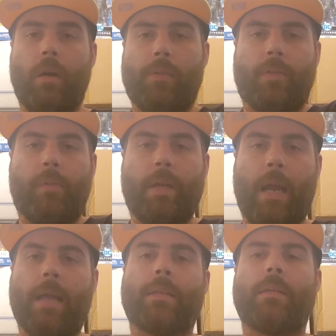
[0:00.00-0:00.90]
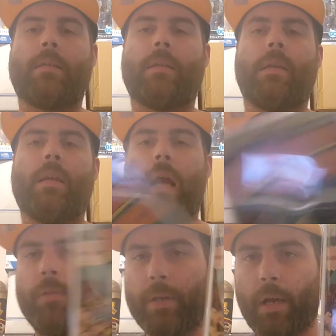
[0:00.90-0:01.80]
So we got
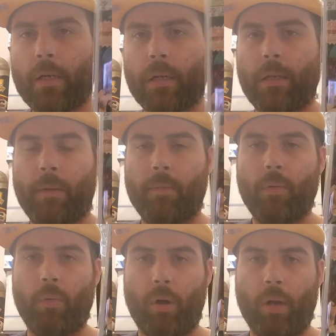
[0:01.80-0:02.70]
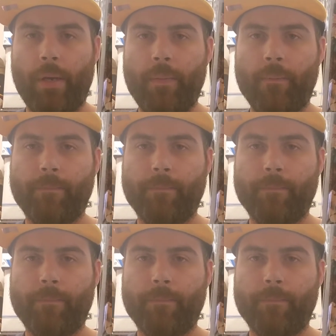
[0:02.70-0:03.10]
Howard the Duck #1,